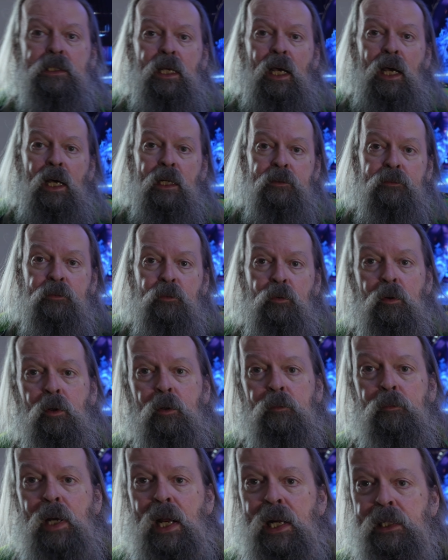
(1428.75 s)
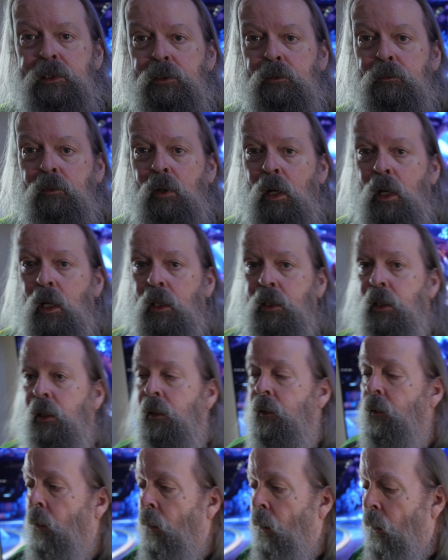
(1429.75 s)
God of War Ragnarok
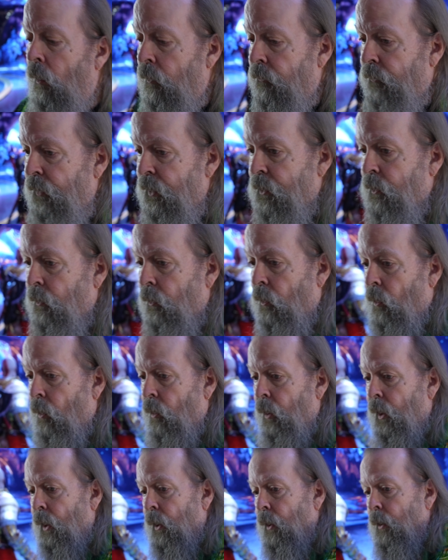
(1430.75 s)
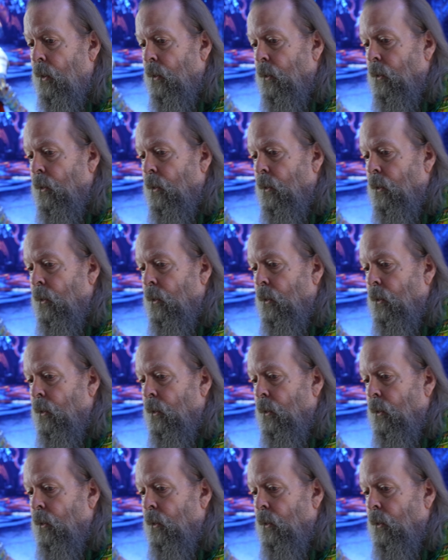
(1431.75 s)
in all of its glory.